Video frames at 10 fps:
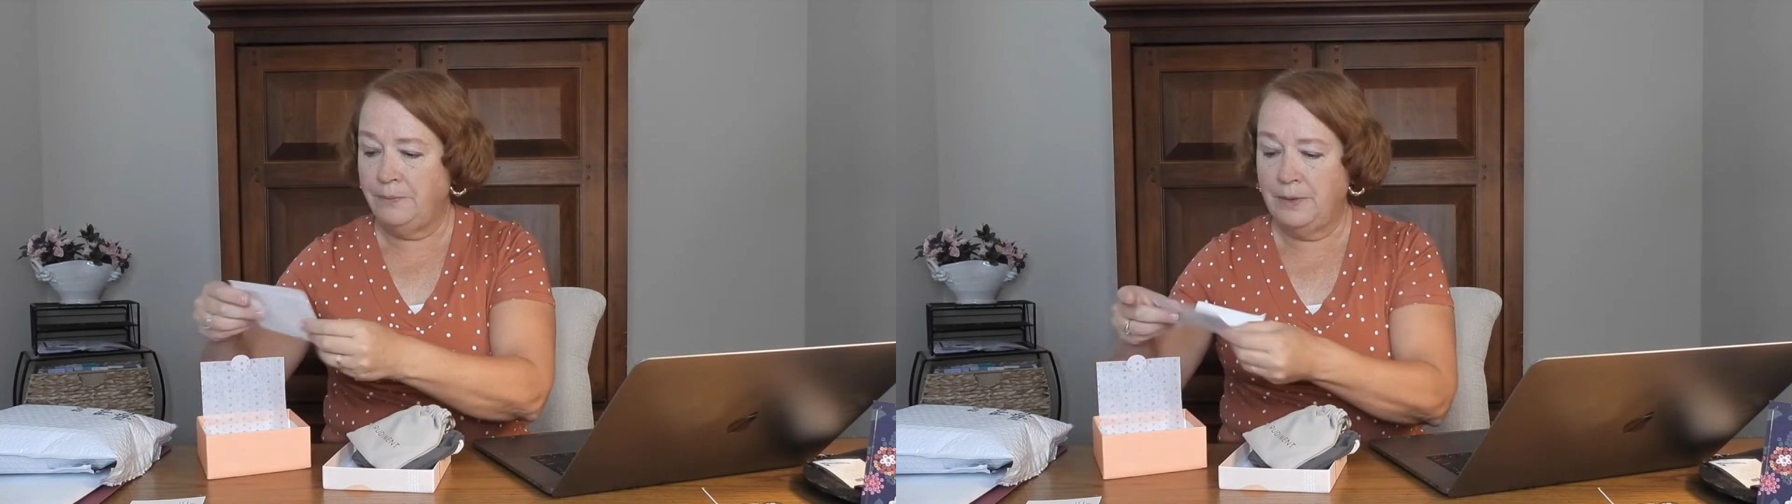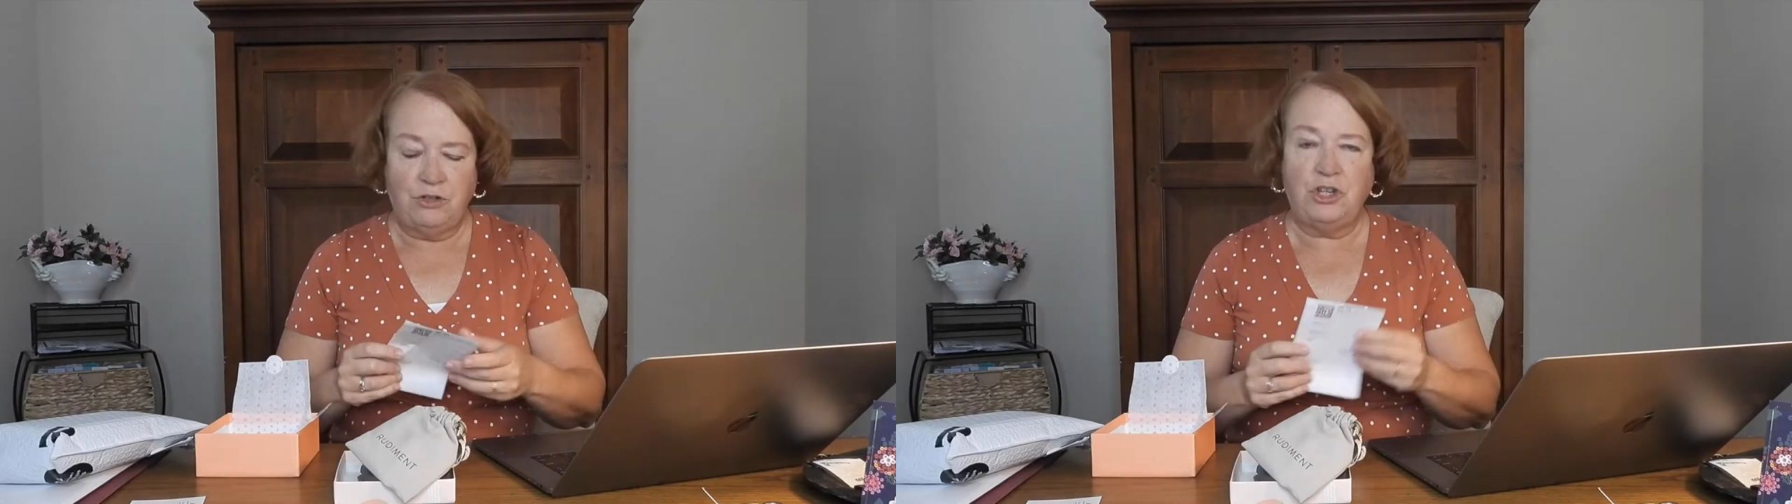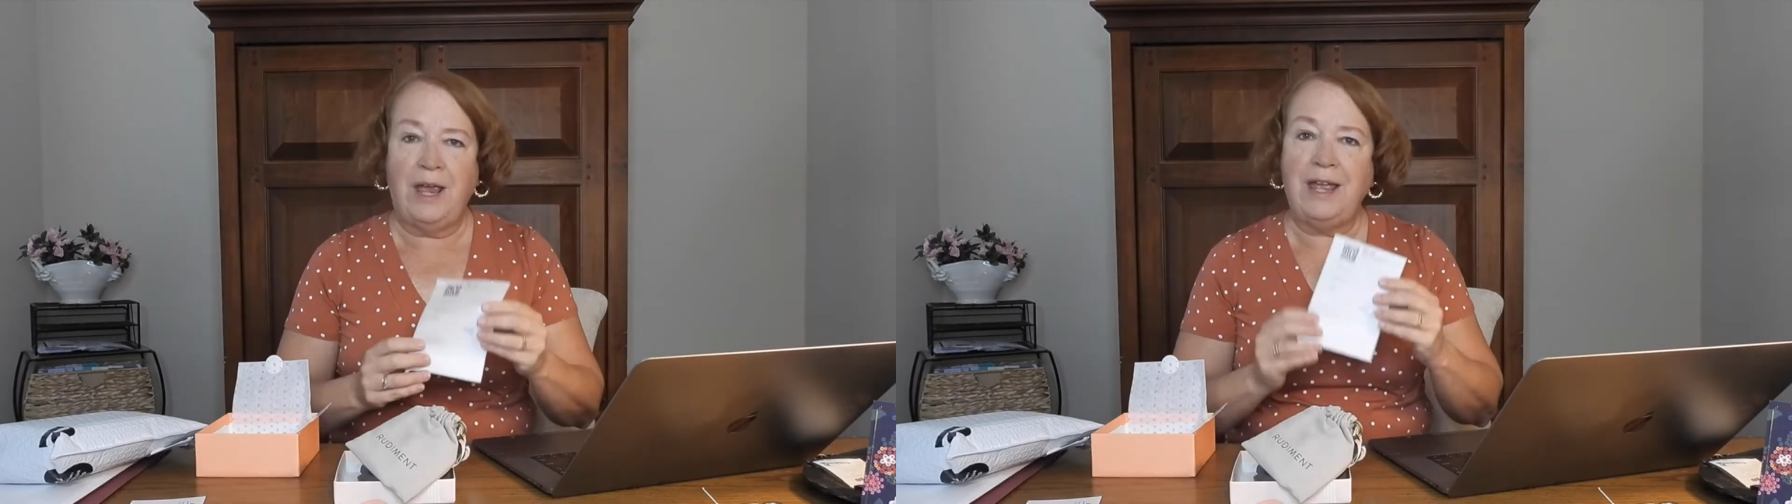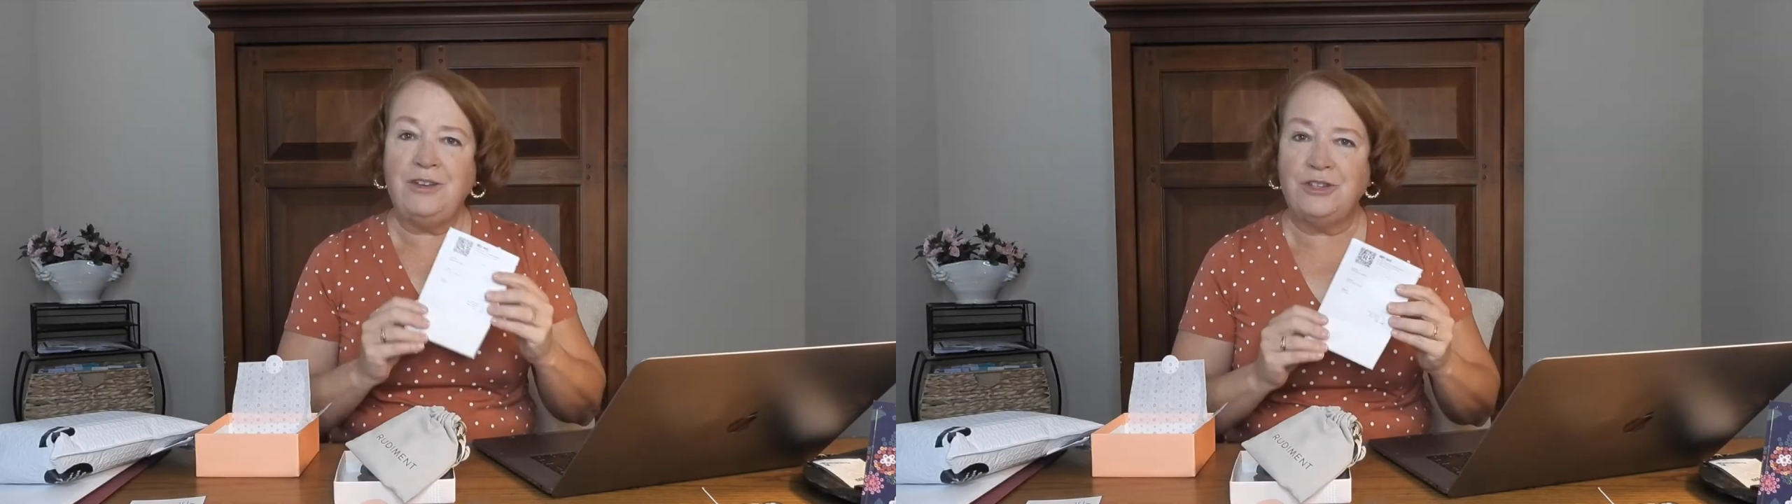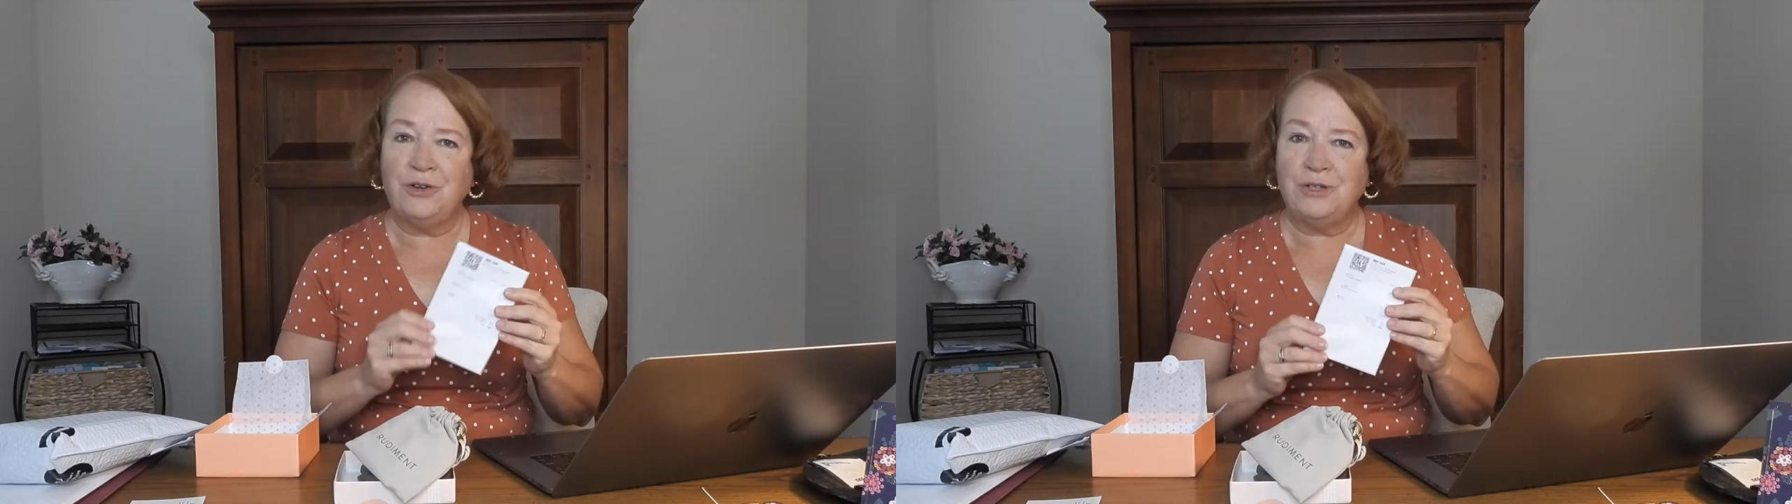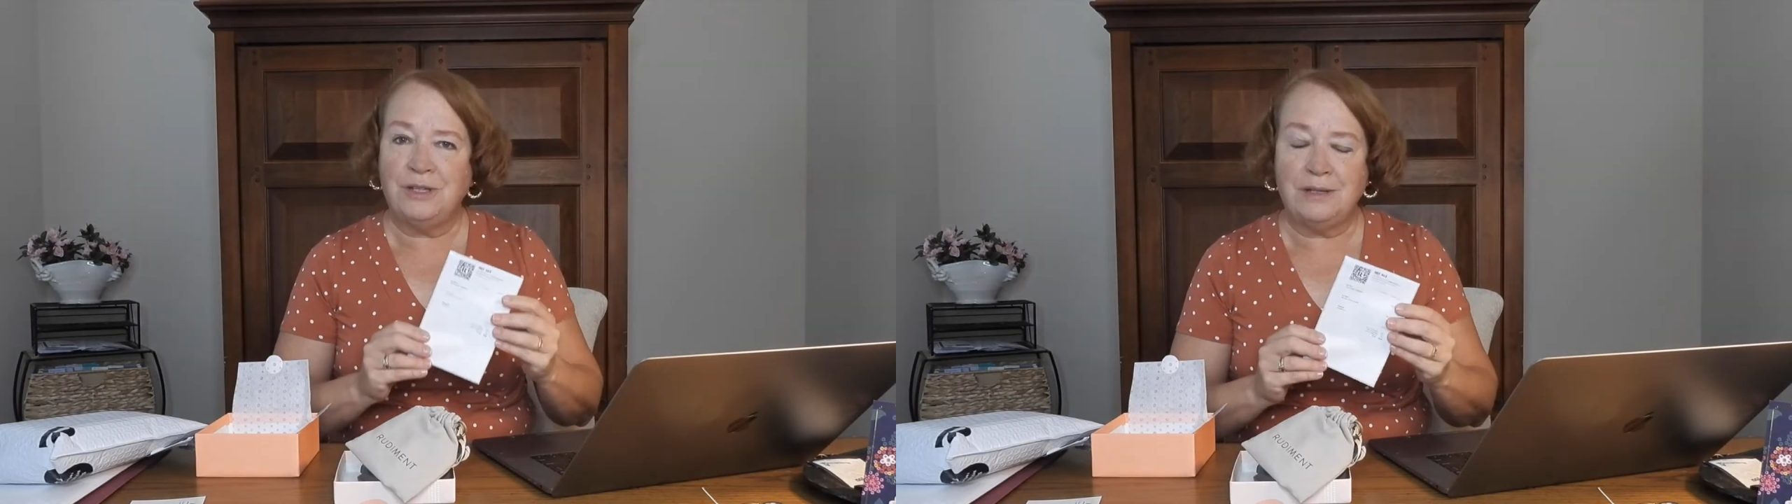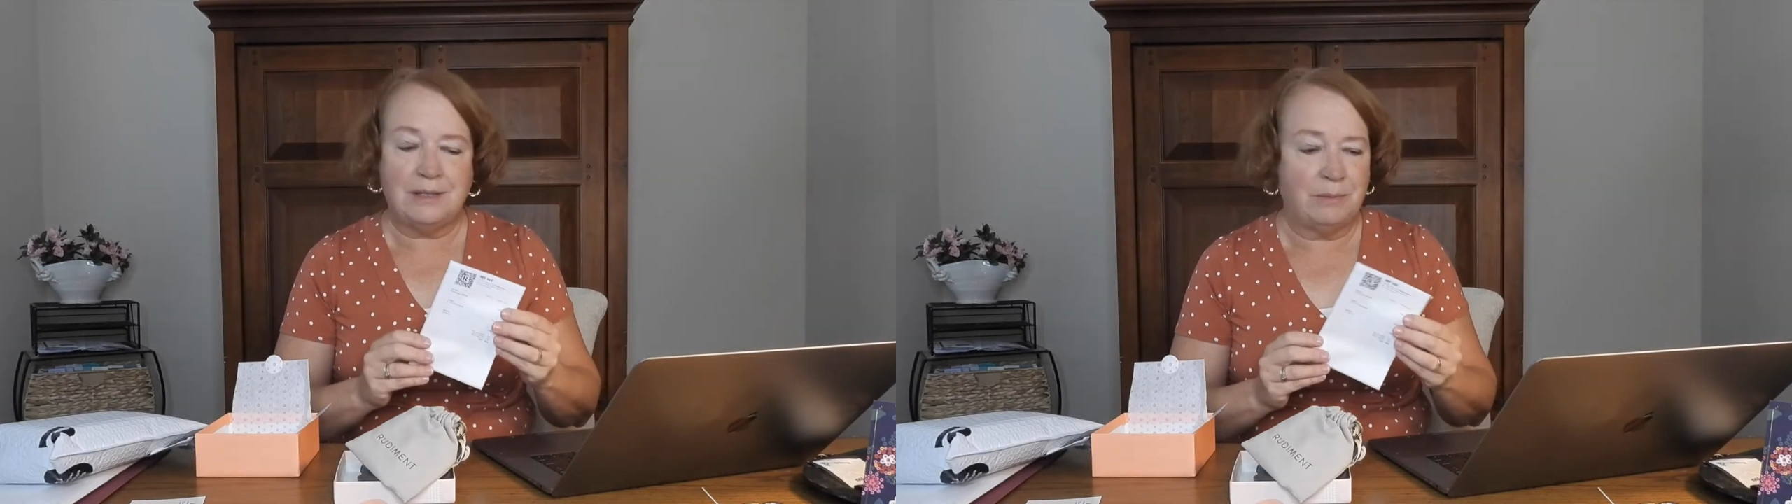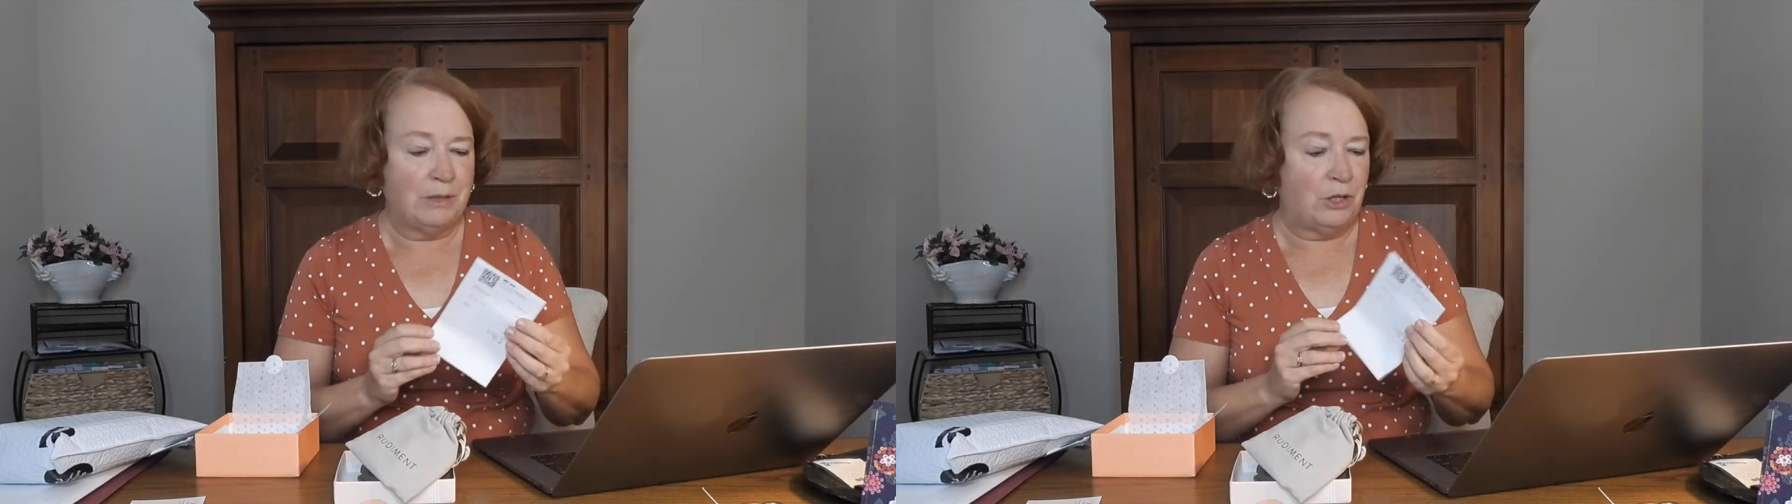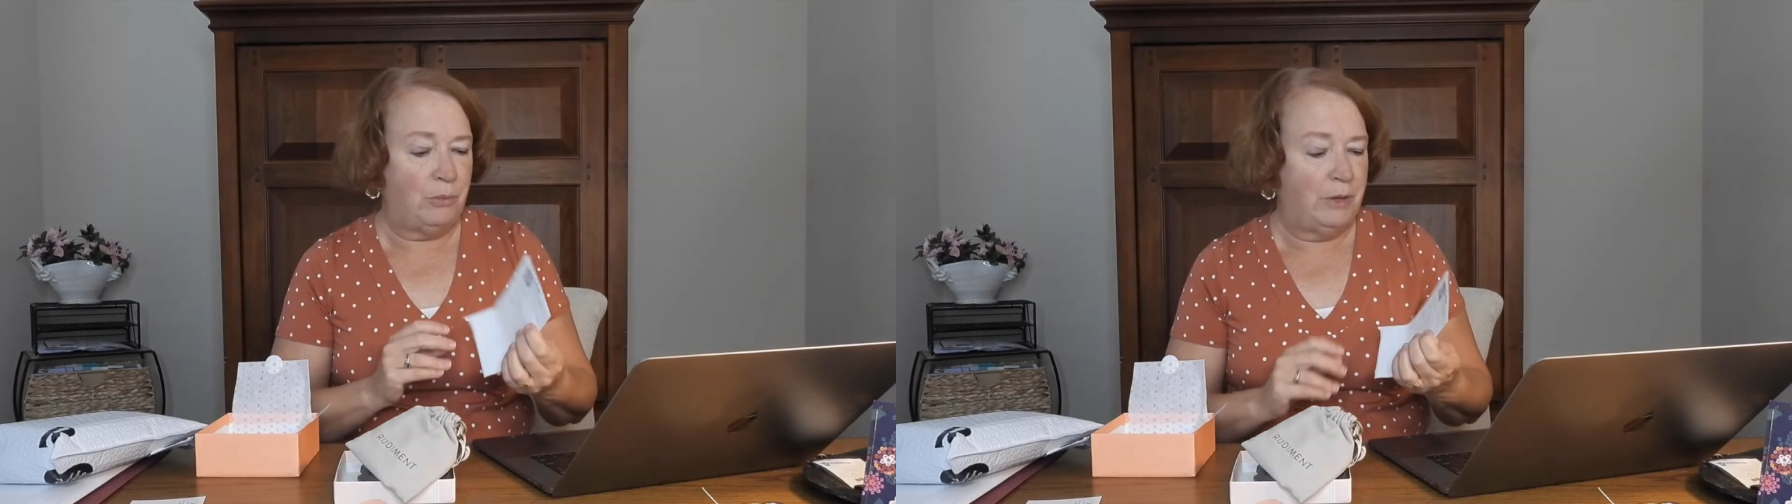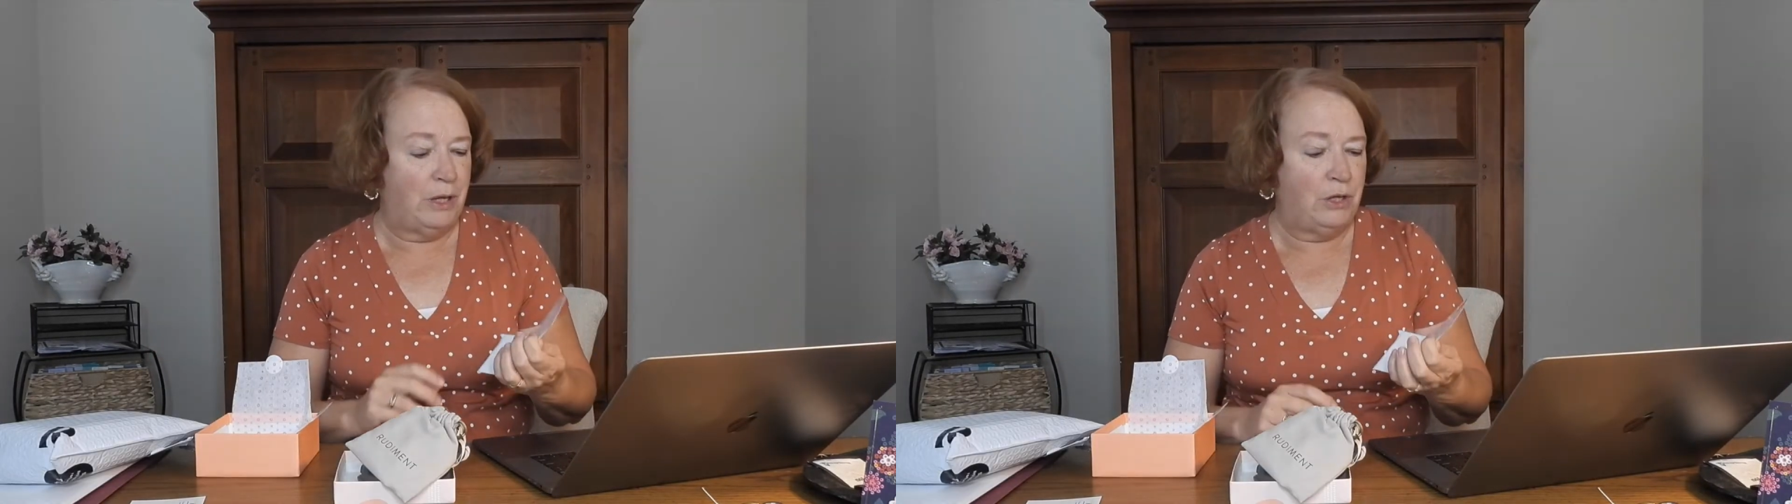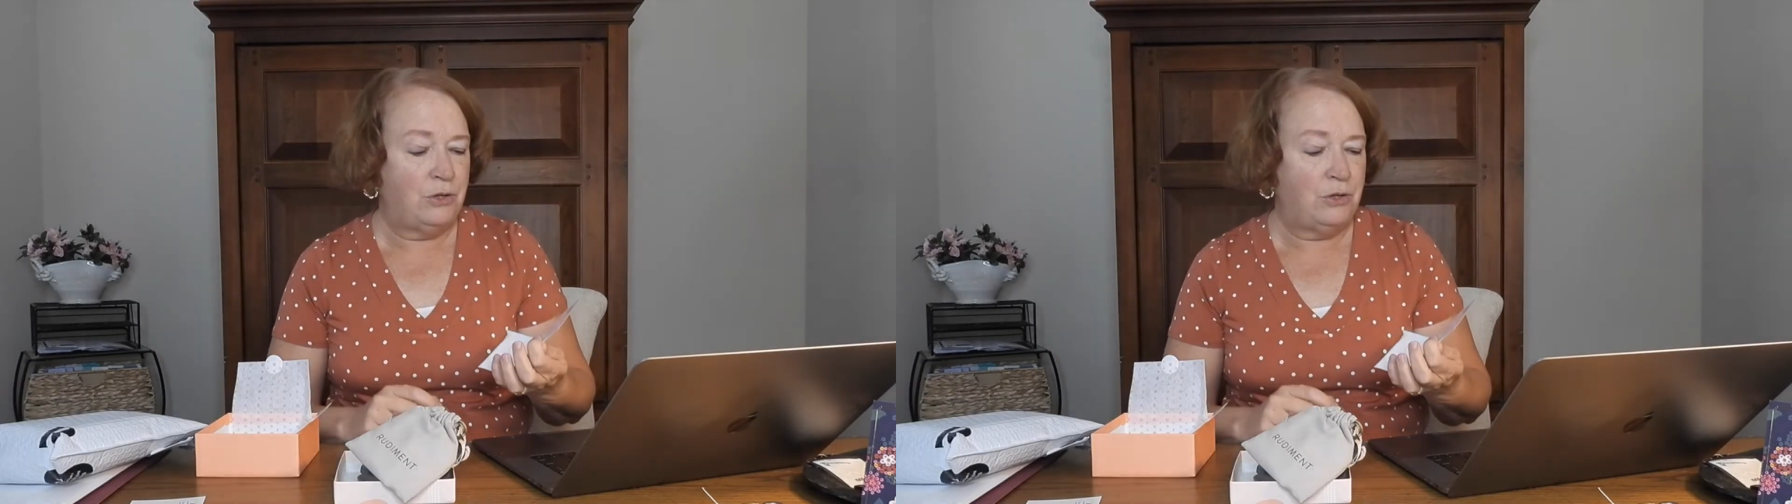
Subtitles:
They've changed their system a little bit.